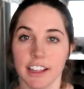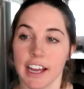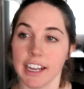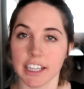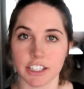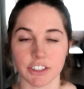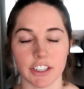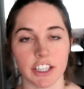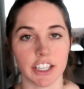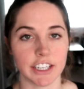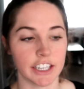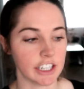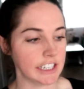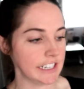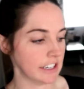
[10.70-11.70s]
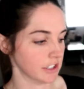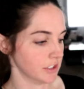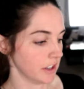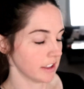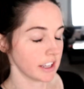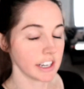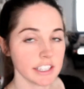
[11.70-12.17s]
lighting's really good in here right now,
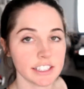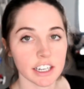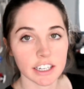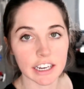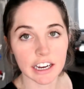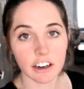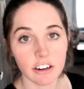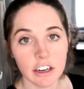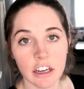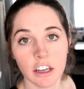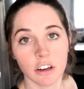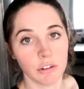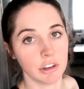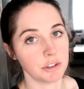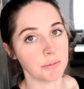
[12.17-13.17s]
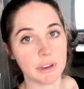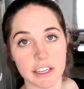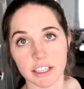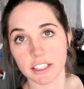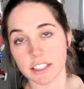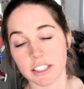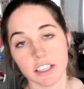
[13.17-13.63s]
so I thought I'd start now, which
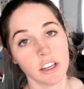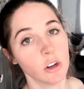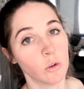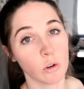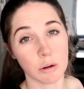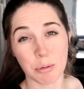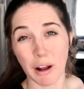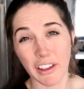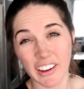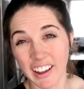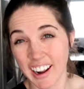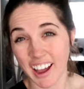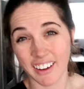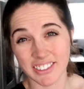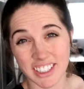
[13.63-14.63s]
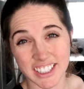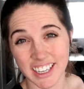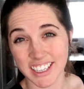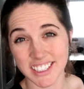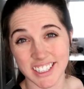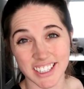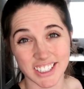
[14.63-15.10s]
means we're probably gonna have to
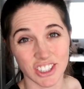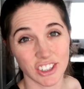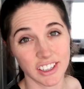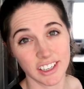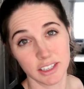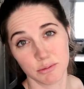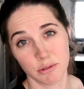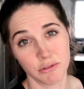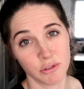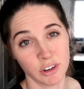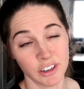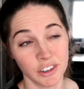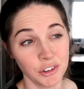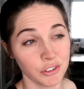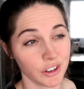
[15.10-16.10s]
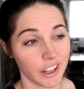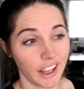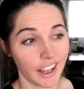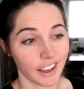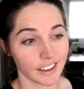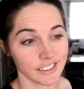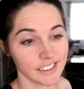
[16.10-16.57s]
taste test cookies before noon,
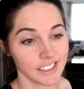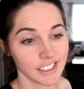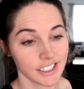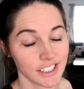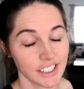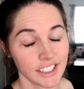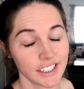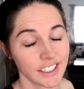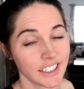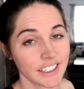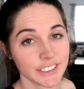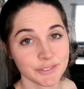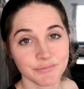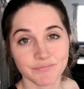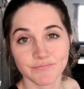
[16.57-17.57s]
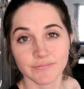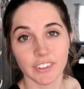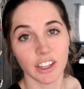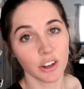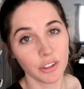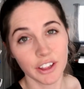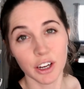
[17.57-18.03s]
and
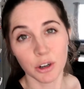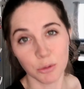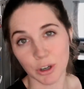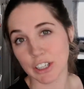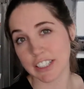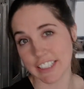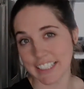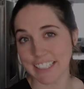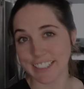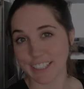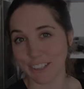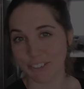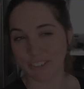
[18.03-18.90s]
you know, there are worse things in the